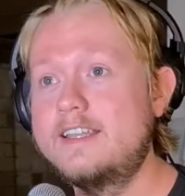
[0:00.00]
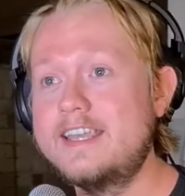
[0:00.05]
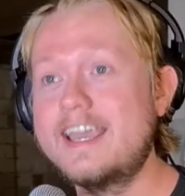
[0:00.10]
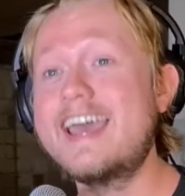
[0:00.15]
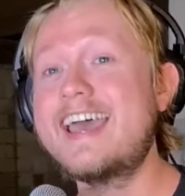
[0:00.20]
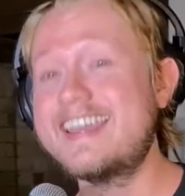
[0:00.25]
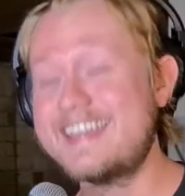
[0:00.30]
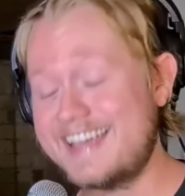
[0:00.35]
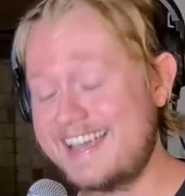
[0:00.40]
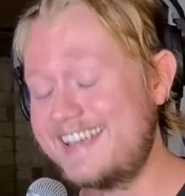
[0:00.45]

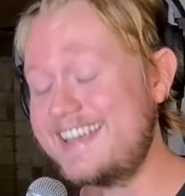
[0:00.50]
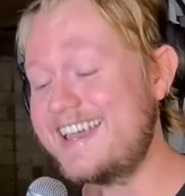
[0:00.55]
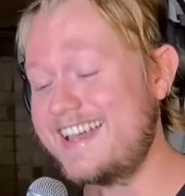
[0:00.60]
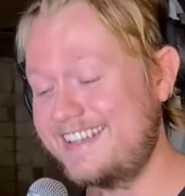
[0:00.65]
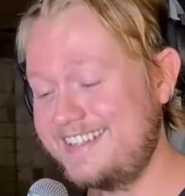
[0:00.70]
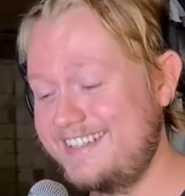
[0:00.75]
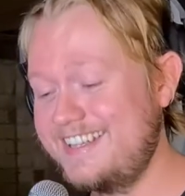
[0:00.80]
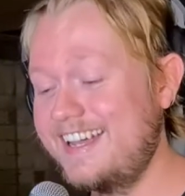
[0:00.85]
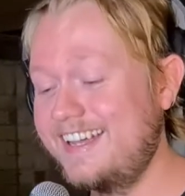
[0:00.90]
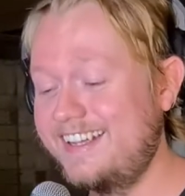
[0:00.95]

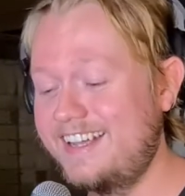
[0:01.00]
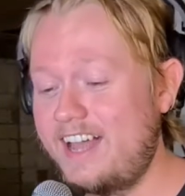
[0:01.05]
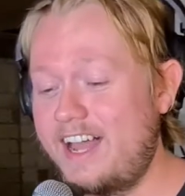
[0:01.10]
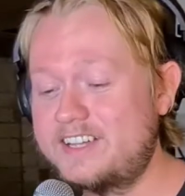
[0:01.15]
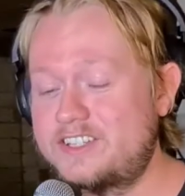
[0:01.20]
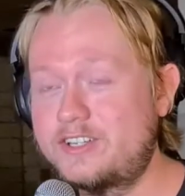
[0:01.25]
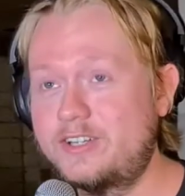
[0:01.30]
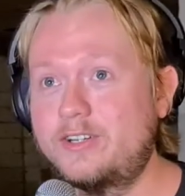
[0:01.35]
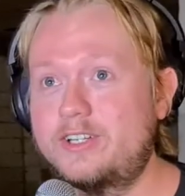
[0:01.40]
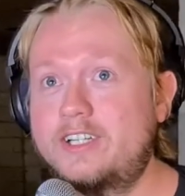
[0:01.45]
Yeah. I
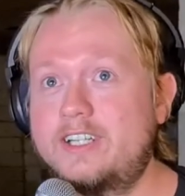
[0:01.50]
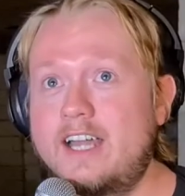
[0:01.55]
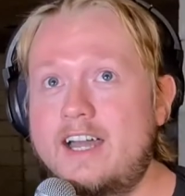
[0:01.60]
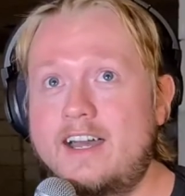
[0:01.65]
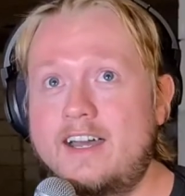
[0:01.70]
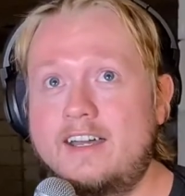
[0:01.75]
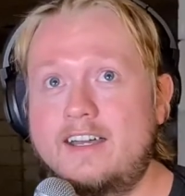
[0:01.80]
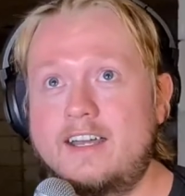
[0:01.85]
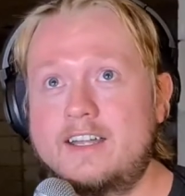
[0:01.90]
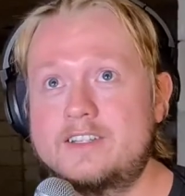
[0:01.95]

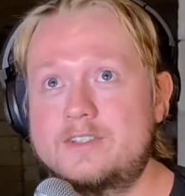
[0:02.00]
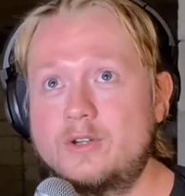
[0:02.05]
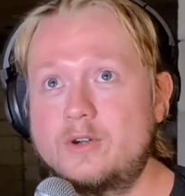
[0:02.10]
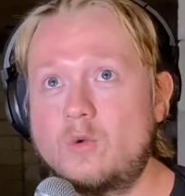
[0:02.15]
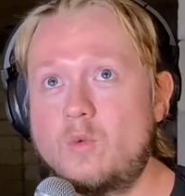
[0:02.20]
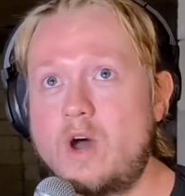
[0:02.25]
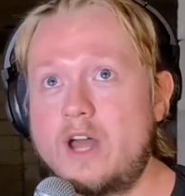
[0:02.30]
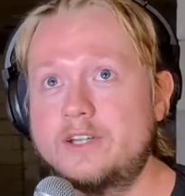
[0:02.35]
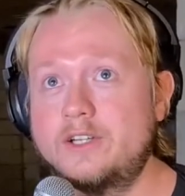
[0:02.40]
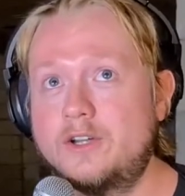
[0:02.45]

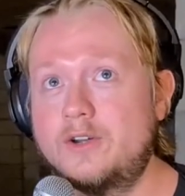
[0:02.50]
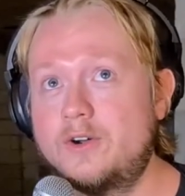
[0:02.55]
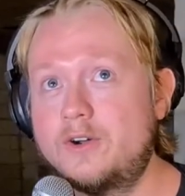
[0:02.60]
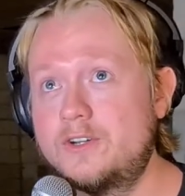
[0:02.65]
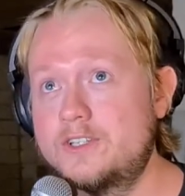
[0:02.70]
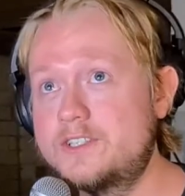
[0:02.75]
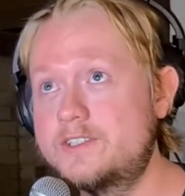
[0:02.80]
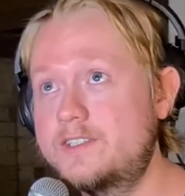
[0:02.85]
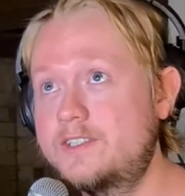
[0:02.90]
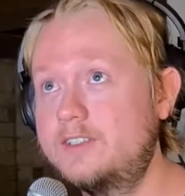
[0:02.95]
took one
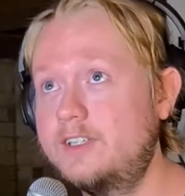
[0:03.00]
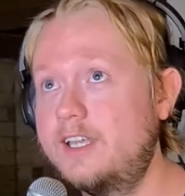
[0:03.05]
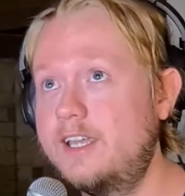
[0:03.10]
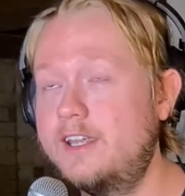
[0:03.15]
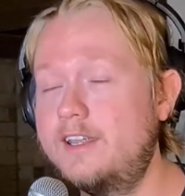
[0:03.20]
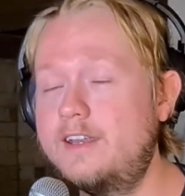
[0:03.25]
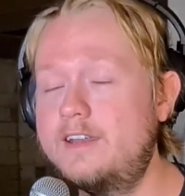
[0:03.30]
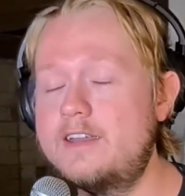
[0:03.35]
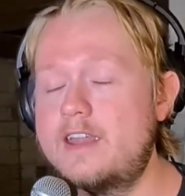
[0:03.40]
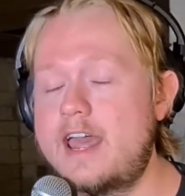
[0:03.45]
course
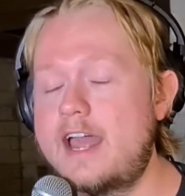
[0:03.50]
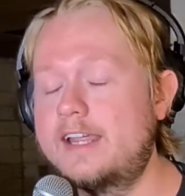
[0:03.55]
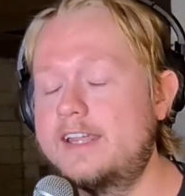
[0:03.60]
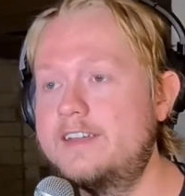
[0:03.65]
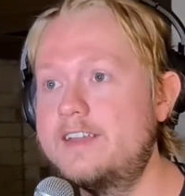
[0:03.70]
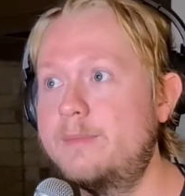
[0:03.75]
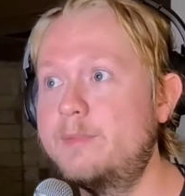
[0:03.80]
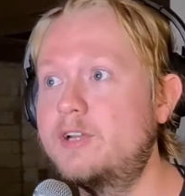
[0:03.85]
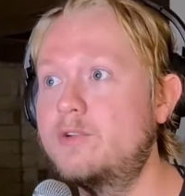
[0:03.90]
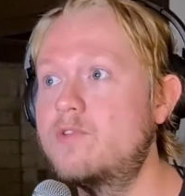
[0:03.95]
in
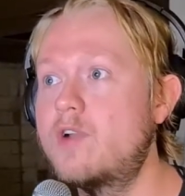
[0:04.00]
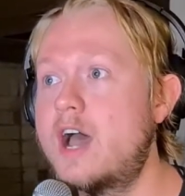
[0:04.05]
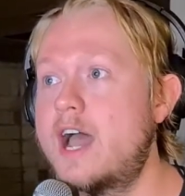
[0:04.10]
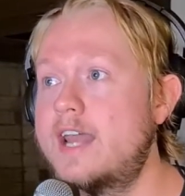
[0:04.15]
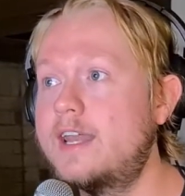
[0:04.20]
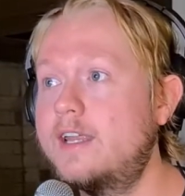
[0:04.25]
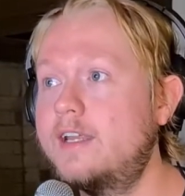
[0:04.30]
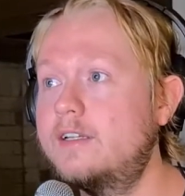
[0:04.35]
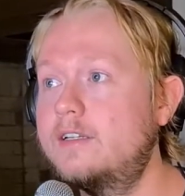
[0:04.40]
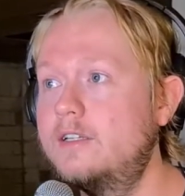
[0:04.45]
academic
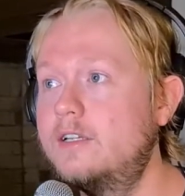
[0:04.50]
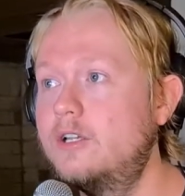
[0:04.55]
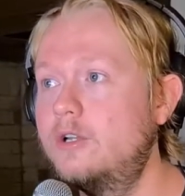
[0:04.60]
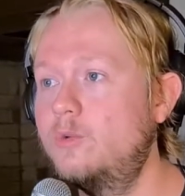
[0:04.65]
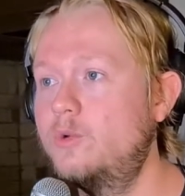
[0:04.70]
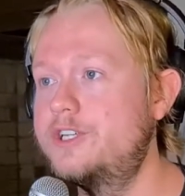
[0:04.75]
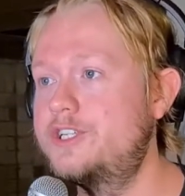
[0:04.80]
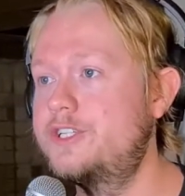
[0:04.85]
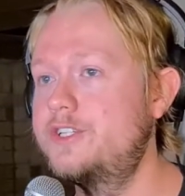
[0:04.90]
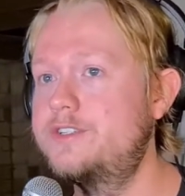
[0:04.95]
writing,
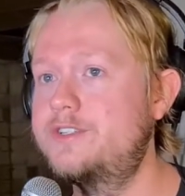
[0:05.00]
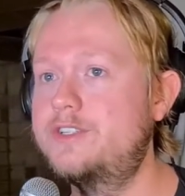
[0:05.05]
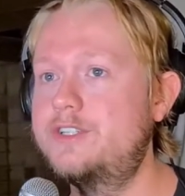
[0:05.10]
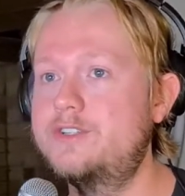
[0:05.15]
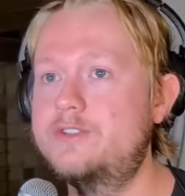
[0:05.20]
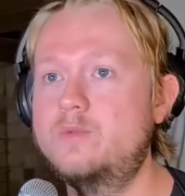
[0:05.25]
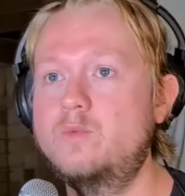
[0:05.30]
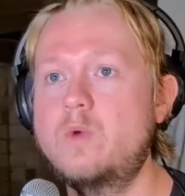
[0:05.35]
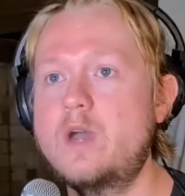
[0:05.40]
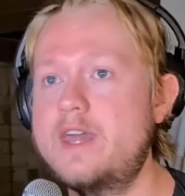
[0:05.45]
which is
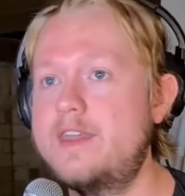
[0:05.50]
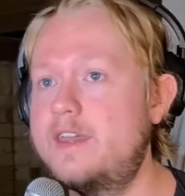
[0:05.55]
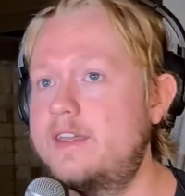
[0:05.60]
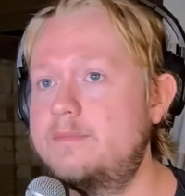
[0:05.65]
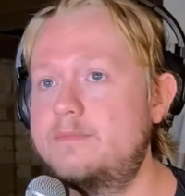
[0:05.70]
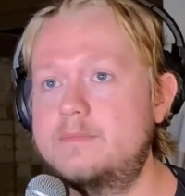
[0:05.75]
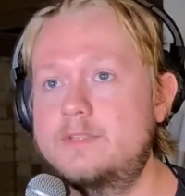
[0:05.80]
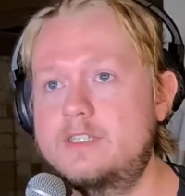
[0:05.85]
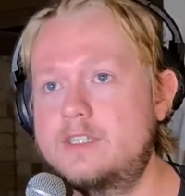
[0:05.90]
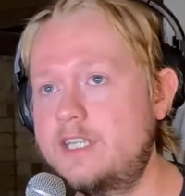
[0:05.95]
just where they
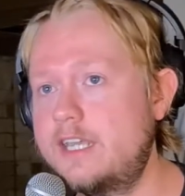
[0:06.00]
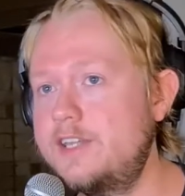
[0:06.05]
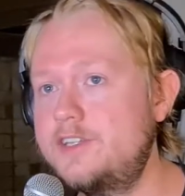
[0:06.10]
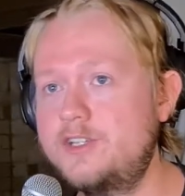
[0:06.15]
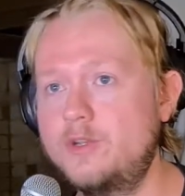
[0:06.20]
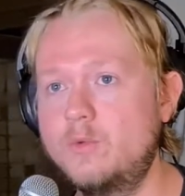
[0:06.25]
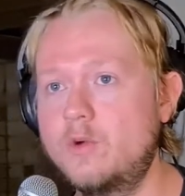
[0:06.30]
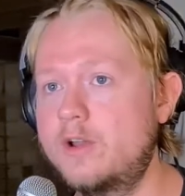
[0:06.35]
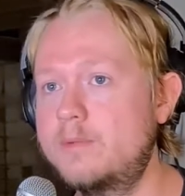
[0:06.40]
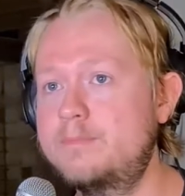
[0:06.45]
teach
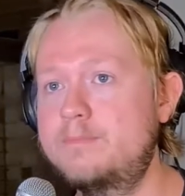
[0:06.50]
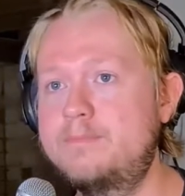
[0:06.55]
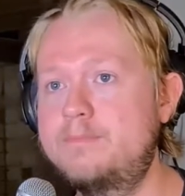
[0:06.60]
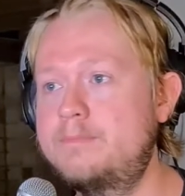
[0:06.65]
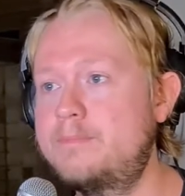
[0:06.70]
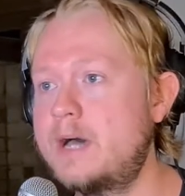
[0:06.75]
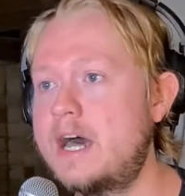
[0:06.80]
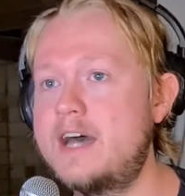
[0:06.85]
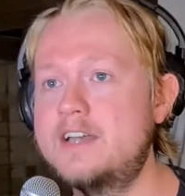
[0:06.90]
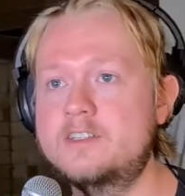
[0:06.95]
you what a
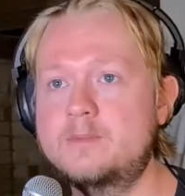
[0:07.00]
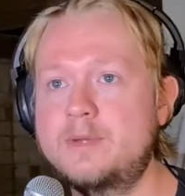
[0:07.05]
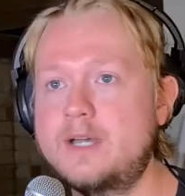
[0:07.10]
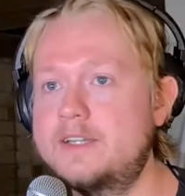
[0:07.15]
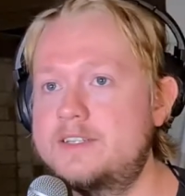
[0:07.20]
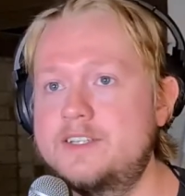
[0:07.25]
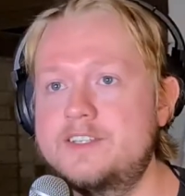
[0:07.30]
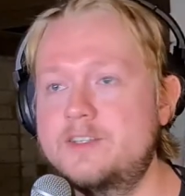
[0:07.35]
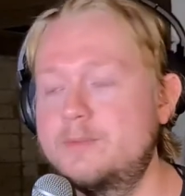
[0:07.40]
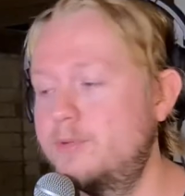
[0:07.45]
past
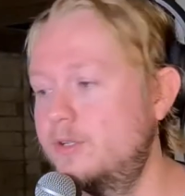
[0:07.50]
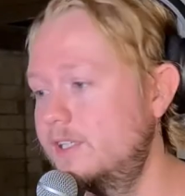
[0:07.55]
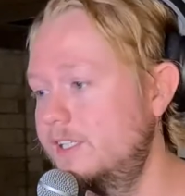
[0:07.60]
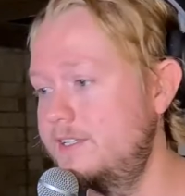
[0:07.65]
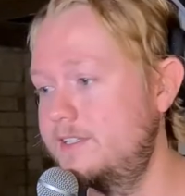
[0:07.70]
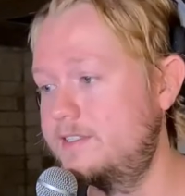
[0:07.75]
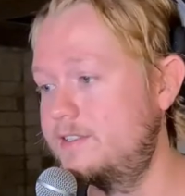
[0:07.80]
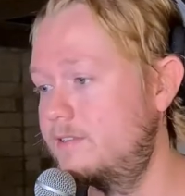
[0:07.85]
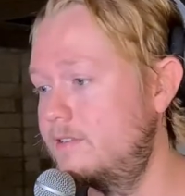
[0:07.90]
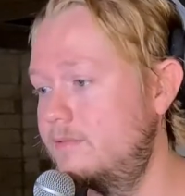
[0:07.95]
participle
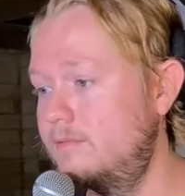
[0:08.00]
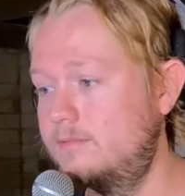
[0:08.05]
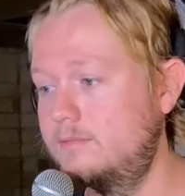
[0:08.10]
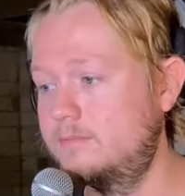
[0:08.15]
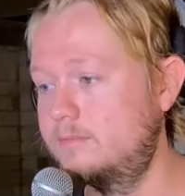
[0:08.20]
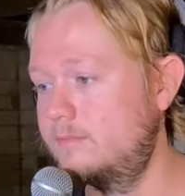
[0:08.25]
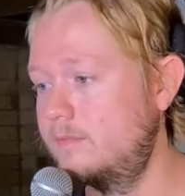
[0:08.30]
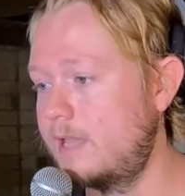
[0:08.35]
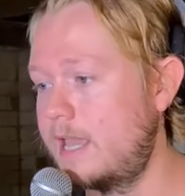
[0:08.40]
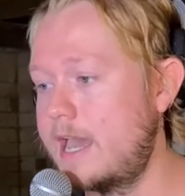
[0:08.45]
is and
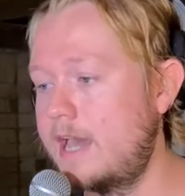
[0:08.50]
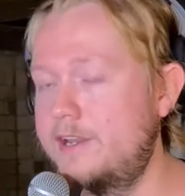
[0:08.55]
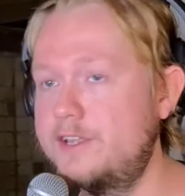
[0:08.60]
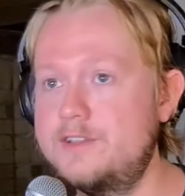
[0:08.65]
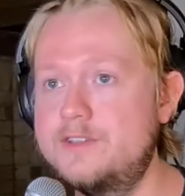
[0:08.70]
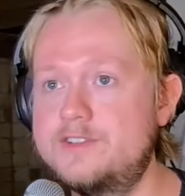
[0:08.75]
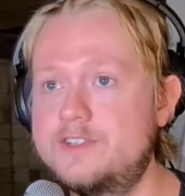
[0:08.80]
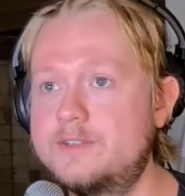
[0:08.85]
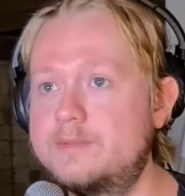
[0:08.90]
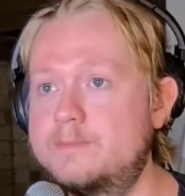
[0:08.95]
how to
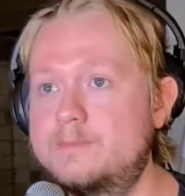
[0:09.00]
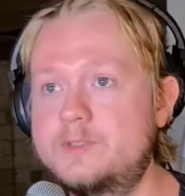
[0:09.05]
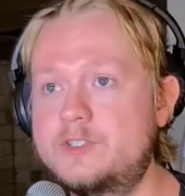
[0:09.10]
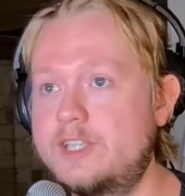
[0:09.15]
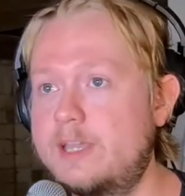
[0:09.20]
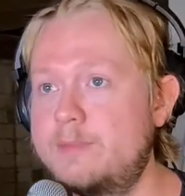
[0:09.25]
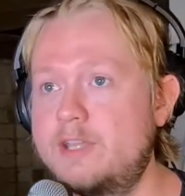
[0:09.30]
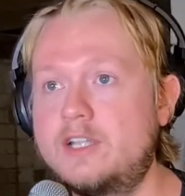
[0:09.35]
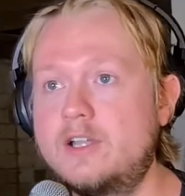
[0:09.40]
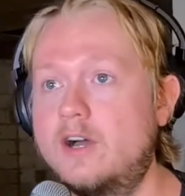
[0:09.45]
use a
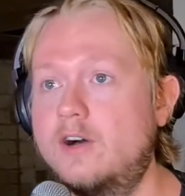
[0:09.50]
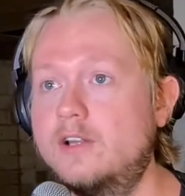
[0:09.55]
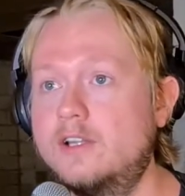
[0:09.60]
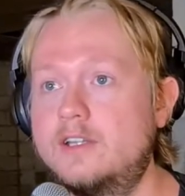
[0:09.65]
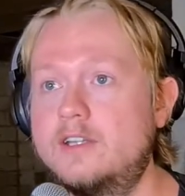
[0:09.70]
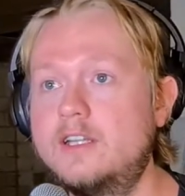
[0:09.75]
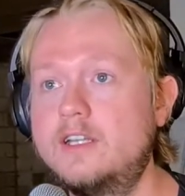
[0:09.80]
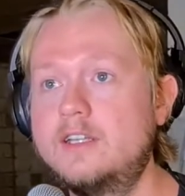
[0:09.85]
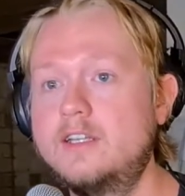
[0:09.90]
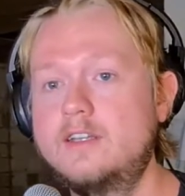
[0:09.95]

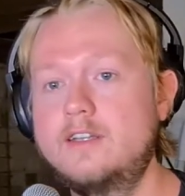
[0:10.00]
semicolon.